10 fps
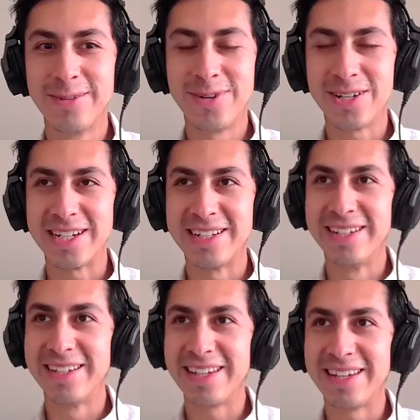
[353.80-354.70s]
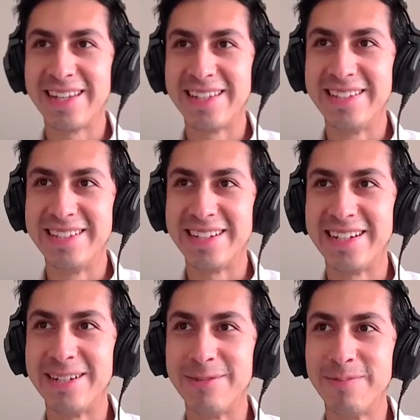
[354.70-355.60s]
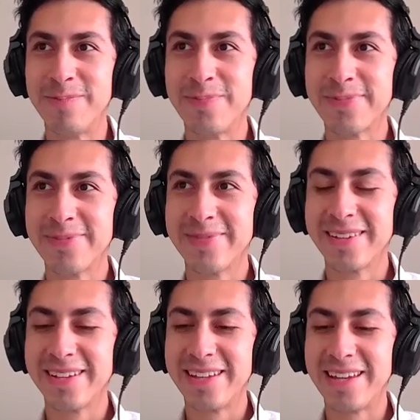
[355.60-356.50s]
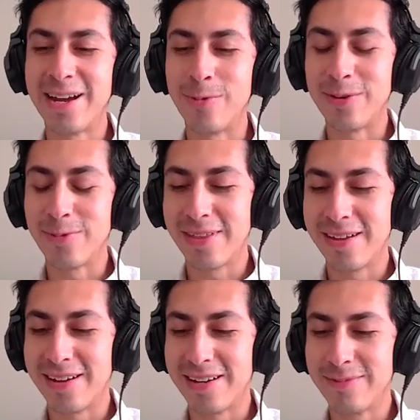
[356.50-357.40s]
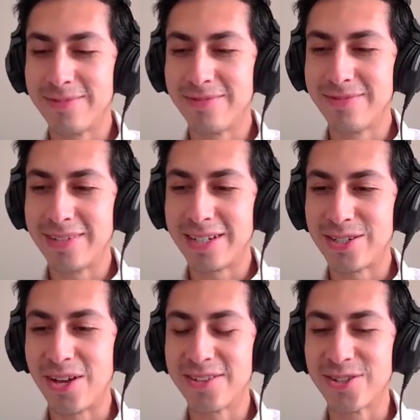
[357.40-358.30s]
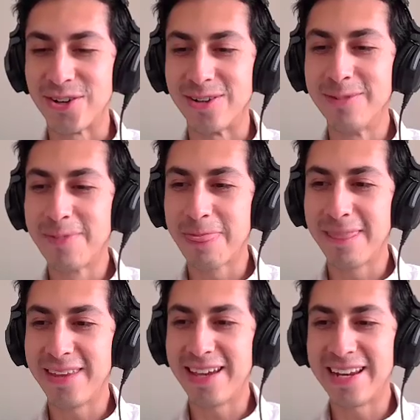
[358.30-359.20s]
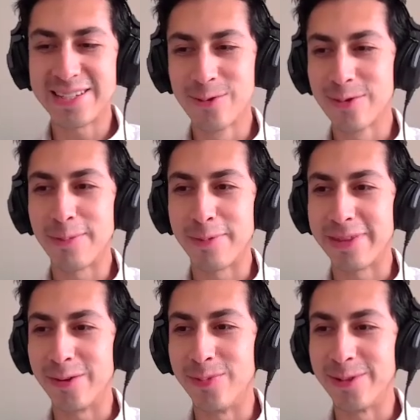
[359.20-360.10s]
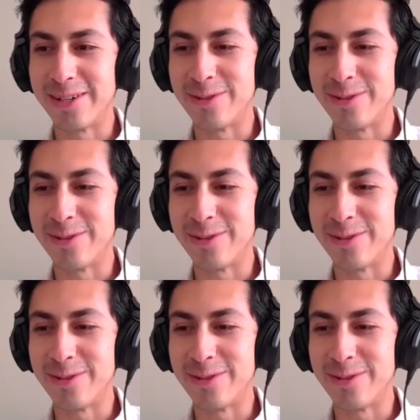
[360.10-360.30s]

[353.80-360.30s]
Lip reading: fuck it. And I went with I saw this girl, and I still remember the opener.